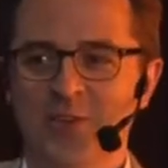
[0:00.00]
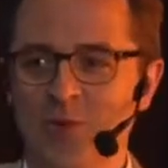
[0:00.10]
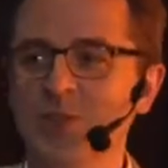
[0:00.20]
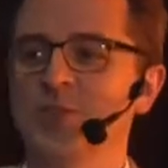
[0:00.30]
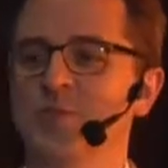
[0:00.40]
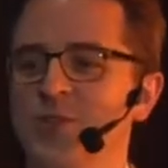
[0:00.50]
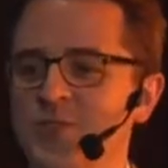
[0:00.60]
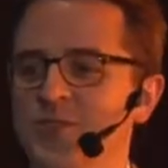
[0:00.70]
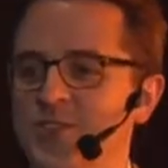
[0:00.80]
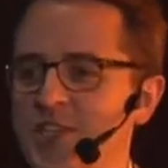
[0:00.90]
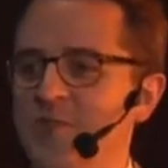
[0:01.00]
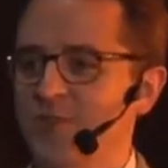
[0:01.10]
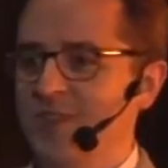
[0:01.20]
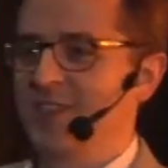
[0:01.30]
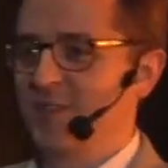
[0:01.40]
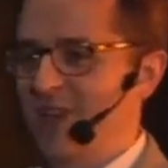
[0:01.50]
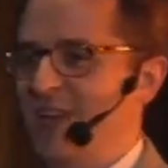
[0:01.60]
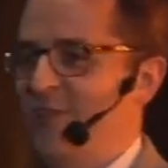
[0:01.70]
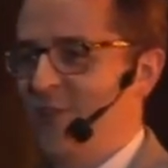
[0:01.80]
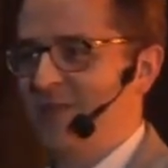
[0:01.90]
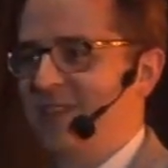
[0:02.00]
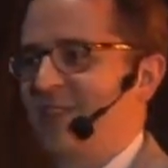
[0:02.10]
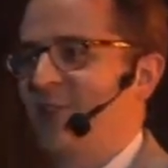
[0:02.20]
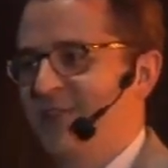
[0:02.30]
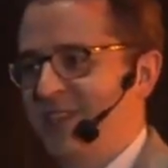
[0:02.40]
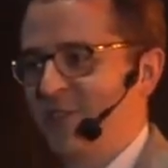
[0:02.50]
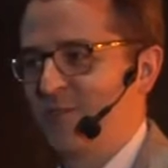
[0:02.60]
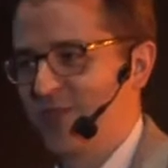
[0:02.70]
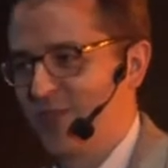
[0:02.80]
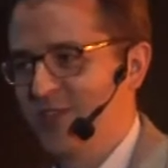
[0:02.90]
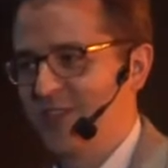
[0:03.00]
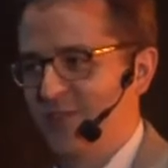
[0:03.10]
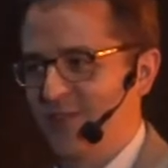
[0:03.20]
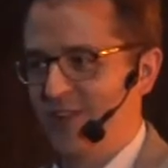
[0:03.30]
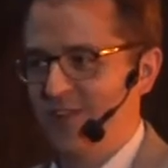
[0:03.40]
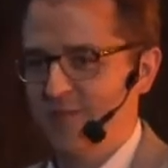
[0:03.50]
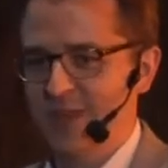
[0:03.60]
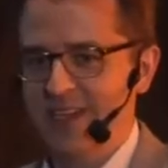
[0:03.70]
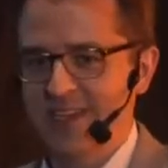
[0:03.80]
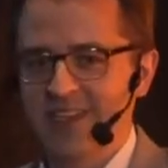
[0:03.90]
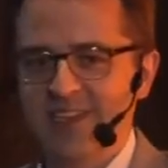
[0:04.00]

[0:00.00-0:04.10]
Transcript: what you want to achieve with this platform in the content you're producing for a lot of money,